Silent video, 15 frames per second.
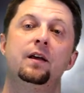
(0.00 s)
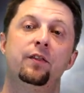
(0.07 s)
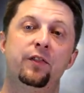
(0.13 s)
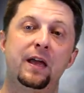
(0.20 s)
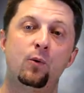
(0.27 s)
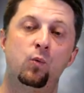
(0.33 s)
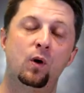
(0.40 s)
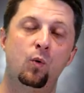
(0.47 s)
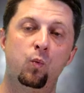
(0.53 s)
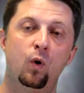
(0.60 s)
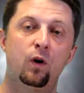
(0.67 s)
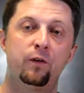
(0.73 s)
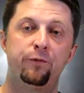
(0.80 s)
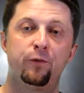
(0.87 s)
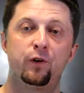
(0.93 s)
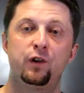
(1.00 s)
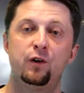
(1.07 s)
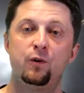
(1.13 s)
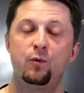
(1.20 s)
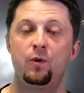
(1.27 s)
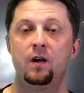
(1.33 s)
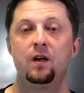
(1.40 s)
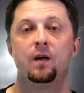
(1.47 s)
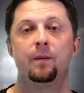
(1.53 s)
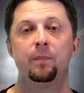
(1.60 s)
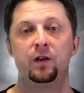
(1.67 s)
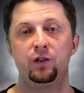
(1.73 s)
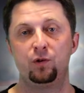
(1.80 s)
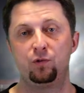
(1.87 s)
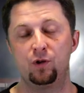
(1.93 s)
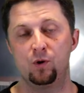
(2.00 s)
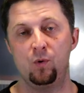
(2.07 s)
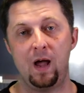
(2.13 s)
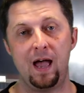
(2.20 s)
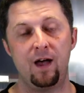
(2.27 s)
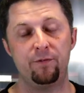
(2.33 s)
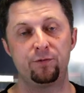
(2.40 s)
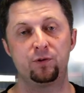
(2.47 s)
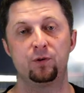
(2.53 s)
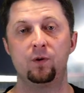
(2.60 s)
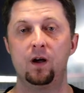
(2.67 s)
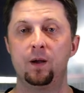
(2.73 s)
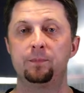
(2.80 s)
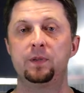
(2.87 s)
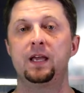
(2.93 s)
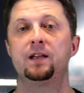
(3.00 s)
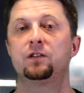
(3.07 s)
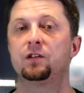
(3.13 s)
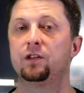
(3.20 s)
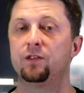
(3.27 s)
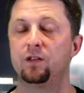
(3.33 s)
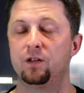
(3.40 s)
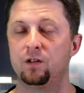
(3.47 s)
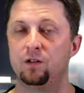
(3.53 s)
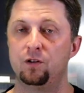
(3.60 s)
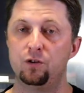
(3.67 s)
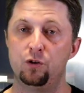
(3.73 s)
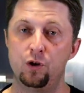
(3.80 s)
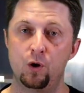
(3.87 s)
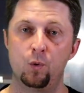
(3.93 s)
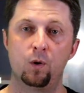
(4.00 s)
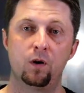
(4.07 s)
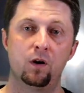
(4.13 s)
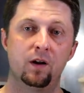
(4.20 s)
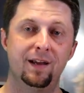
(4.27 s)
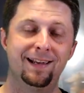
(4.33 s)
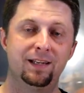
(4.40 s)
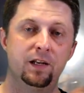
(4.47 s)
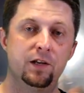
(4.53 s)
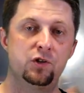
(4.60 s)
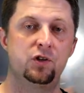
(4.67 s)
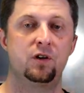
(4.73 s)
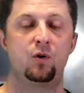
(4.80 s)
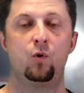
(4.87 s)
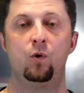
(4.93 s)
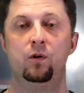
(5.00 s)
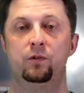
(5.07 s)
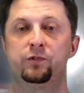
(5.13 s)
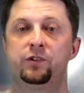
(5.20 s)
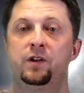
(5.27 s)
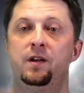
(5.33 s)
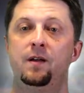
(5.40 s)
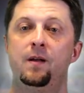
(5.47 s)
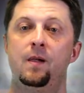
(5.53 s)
They will work for you, but you do have to update to the newer ignition coils.